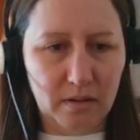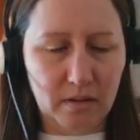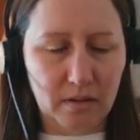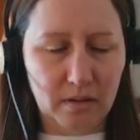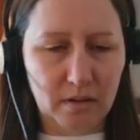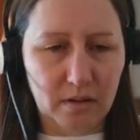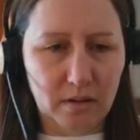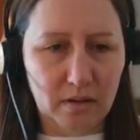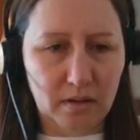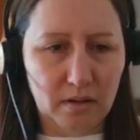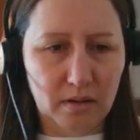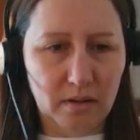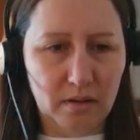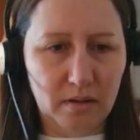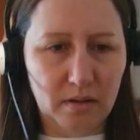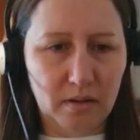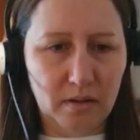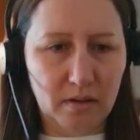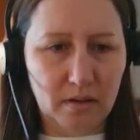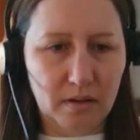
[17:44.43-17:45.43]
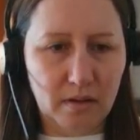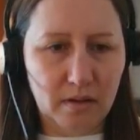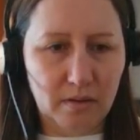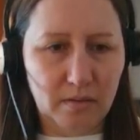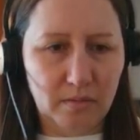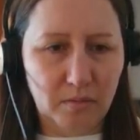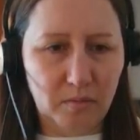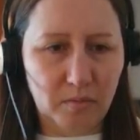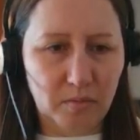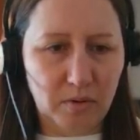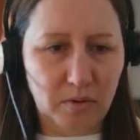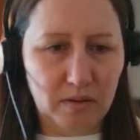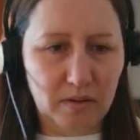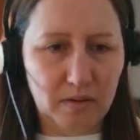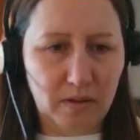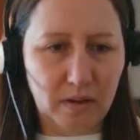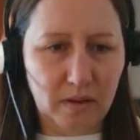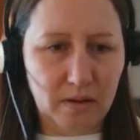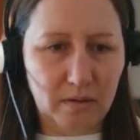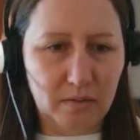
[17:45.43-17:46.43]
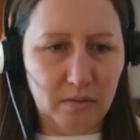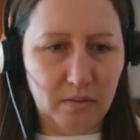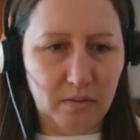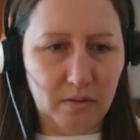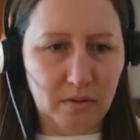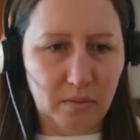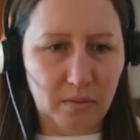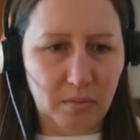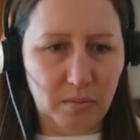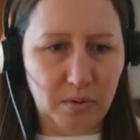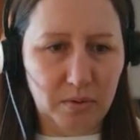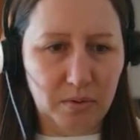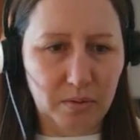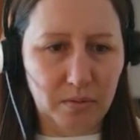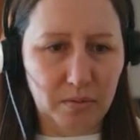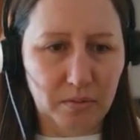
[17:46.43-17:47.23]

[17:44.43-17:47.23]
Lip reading: And this will bring us down to the pool.